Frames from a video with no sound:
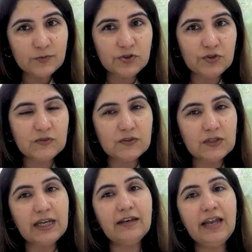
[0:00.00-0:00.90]
which is
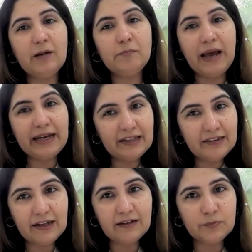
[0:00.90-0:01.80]
again help back in their